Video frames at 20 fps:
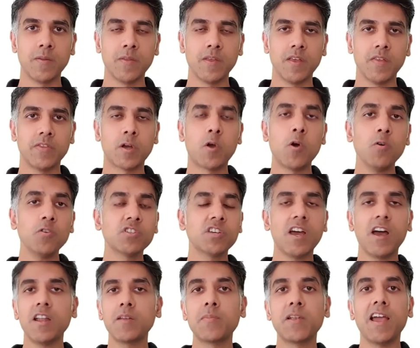the coach
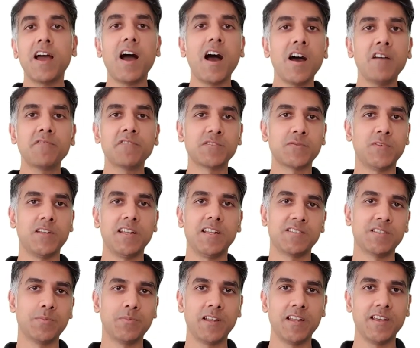can't play half as well as
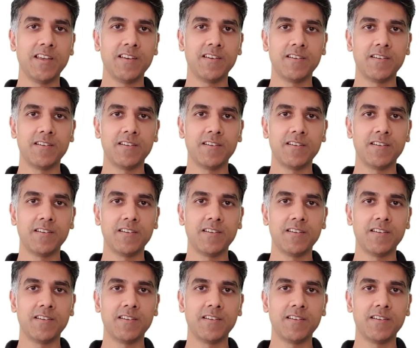the player.